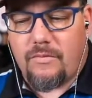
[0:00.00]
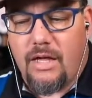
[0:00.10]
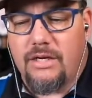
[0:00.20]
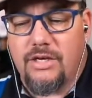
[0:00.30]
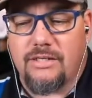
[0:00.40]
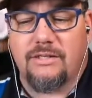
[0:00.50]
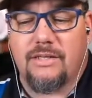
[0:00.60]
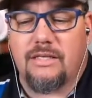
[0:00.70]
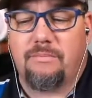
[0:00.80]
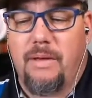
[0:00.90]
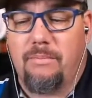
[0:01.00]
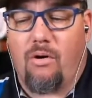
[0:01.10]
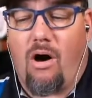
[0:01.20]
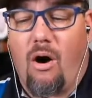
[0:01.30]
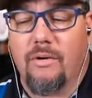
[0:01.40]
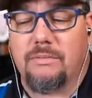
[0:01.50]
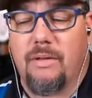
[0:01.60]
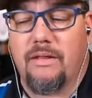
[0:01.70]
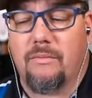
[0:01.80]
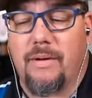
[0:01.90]
And Justin says people always
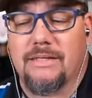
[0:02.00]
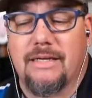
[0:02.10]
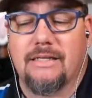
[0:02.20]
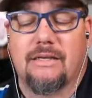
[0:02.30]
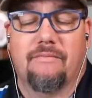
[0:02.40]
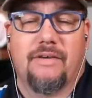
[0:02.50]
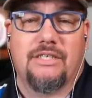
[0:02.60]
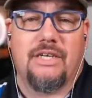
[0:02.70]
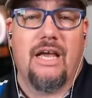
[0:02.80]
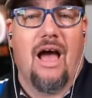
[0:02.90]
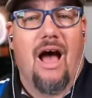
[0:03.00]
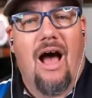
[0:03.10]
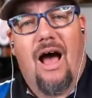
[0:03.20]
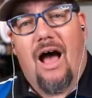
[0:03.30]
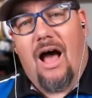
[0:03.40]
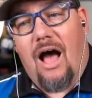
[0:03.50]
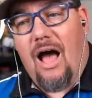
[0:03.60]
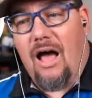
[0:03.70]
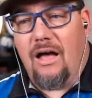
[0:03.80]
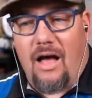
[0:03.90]
play their best against MVG.
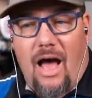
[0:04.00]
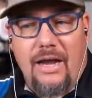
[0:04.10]
I